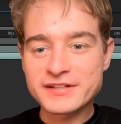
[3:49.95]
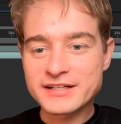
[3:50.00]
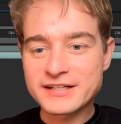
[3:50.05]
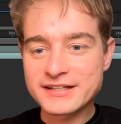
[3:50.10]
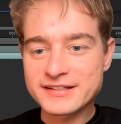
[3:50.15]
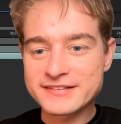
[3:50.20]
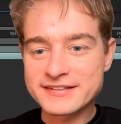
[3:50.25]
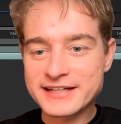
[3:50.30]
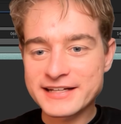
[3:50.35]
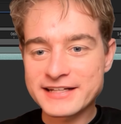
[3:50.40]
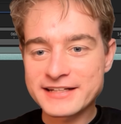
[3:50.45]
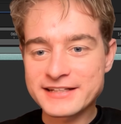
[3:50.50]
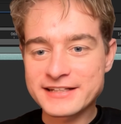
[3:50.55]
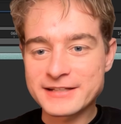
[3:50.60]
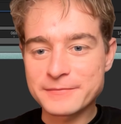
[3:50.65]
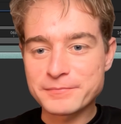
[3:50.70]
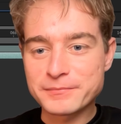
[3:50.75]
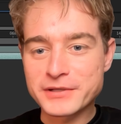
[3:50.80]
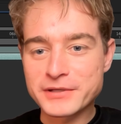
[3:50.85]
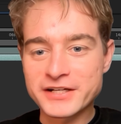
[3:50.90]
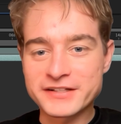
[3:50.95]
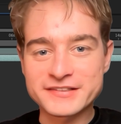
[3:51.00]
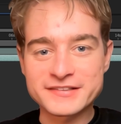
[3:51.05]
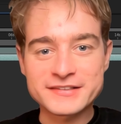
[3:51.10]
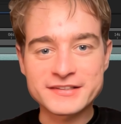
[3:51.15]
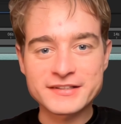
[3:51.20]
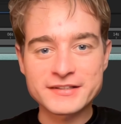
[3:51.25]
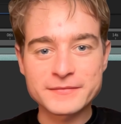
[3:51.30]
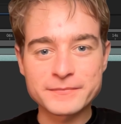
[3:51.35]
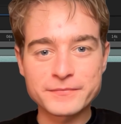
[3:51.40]
and let's add a
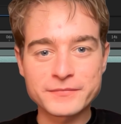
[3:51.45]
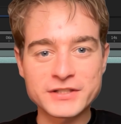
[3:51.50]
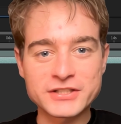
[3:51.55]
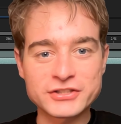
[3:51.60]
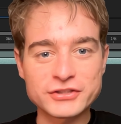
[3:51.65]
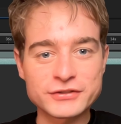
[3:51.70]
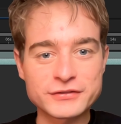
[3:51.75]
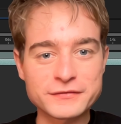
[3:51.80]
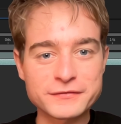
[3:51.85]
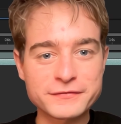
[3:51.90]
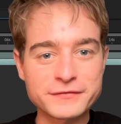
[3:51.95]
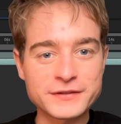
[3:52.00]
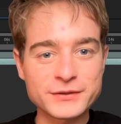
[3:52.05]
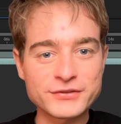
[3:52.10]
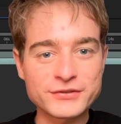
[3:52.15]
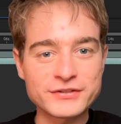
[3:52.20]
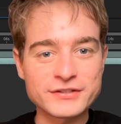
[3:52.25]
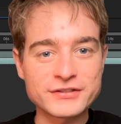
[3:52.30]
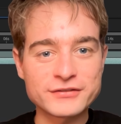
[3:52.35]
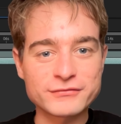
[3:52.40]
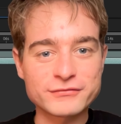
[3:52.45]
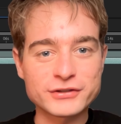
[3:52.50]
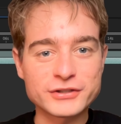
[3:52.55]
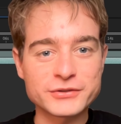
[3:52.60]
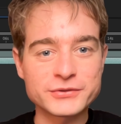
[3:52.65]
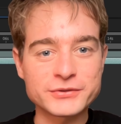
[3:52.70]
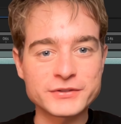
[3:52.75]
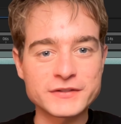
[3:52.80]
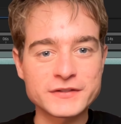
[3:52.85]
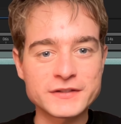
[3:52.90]
mask that just fills this
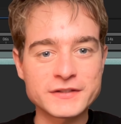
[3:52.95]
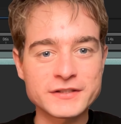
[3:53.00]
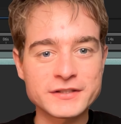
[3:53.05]
road